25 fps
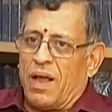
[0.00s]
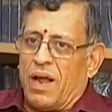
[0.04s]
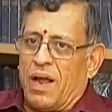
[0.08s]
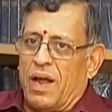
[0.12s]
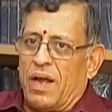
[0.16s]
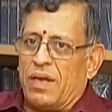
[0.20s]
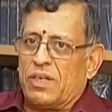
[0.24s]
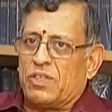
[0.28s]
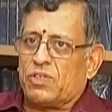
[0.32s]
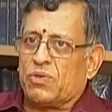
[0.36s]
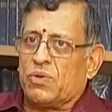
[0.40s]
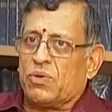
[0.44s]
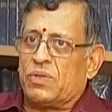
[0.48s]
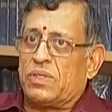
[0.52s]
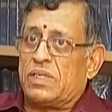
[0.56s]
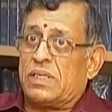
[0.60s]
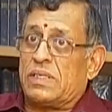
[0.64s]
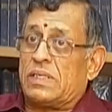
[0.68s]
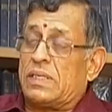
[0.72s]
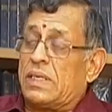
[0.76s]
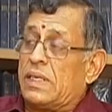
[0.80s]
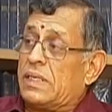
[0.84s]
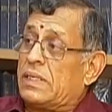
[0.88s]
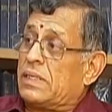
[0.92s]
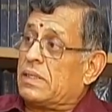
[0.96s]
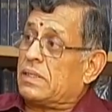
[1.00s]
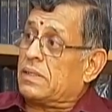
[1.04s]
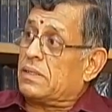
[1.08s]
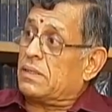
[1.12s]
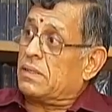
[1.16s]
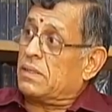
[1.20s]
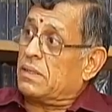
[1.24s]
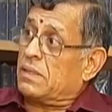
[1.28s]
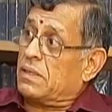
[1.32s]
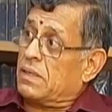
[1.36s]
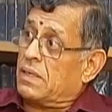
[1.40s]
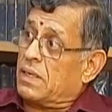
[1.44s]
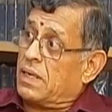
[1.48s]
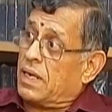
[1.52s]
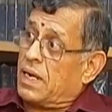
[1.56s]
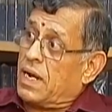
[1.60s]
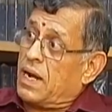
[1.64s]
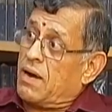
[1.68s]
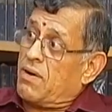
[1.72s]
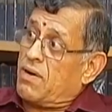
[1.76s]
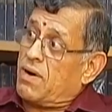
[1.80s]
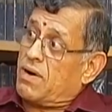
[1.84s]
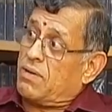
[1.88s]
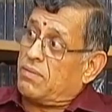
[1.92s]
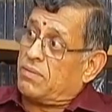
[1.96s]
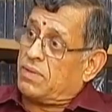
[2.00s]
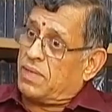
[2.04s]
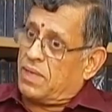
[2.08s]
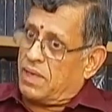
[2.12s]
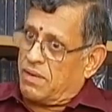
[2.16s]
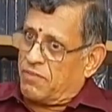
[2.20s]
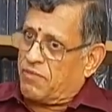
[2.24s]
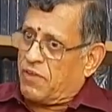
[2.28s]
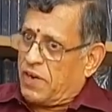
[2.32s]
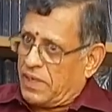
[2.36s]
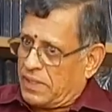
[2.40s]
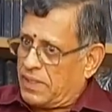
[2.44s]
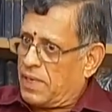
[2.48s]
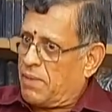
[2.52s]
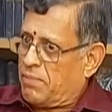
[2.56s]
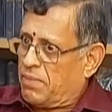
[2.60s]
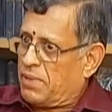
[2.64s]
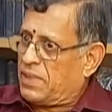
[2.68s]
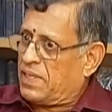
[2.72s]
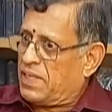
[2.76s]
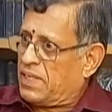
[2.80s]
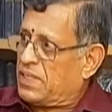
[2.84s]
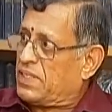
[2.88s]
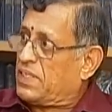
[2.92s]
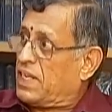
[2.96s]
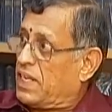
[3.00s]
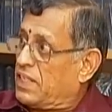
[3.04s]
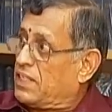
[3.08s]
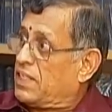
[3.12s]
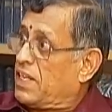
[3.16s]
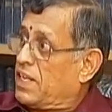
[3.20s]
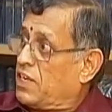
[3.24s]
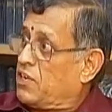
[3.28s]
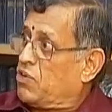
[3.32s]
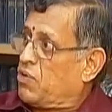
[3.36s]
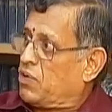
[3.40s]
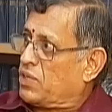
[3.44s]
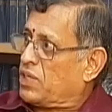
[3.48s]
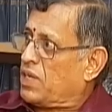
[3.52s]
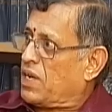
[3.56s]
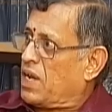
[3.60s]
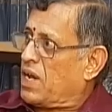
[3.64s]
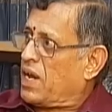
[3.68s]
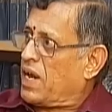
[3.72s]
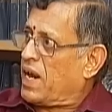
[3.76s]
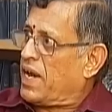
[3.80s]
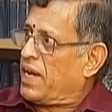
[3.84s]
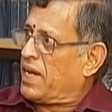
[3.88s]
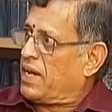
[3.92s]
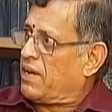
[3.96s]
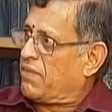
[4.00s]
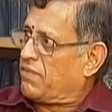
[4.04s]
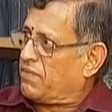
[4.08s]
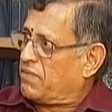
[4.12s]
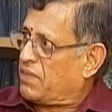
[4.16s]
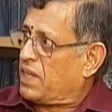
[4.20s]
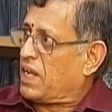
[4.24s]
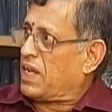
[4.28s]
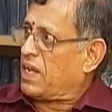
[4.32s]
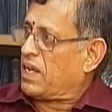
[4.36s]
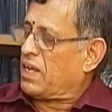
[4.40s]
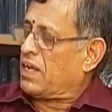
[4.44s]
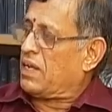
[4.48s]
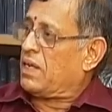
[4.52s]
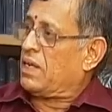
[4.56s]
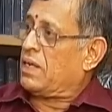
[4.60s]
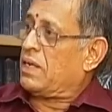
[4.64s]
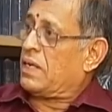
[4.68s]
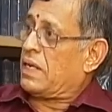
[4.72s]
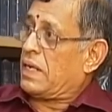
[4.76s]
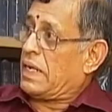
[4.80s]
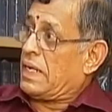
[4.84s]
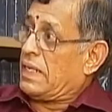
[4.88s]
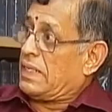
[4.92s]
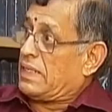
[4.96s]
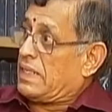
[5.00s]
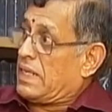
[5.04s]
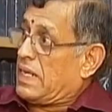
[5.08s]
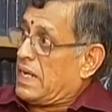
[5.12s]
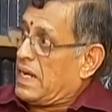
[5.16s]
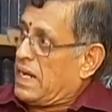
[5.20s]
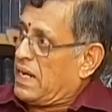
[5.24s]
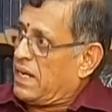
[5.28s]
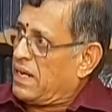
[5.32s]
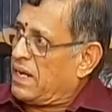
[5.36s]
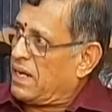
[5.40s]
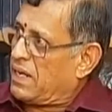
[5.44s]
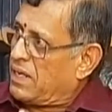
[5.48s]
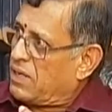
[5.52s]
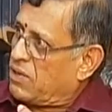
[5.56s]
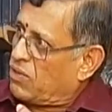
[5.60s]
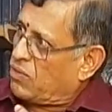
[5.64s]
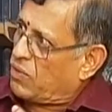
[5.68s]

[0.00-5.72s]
And so this is a government, for example, the Jan Dhan Yojana kind of thing is needed to